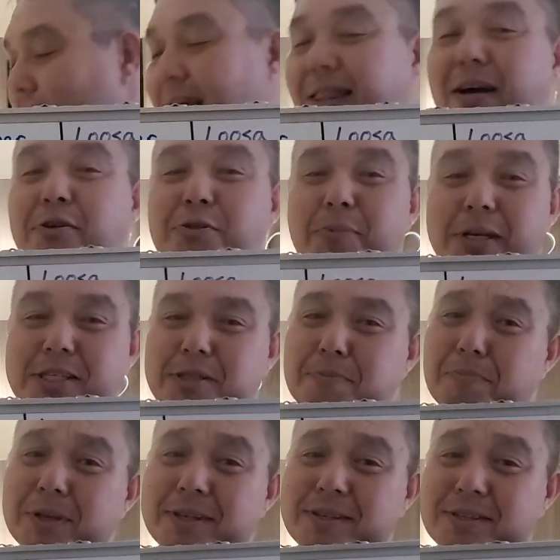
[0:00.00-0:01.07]
And that was by
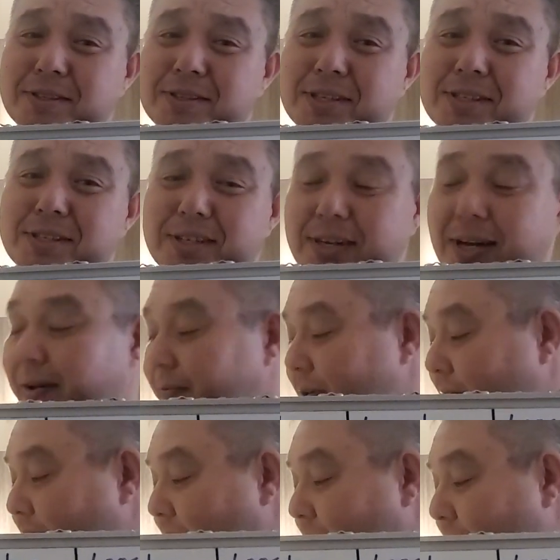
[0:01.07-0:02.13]
split decision, not
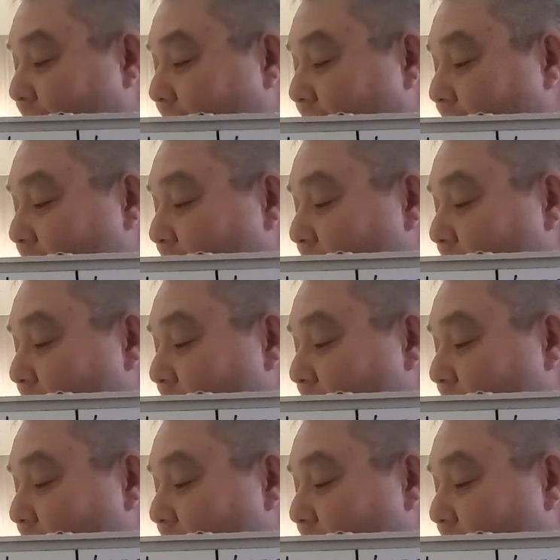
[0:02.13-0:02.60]
very good.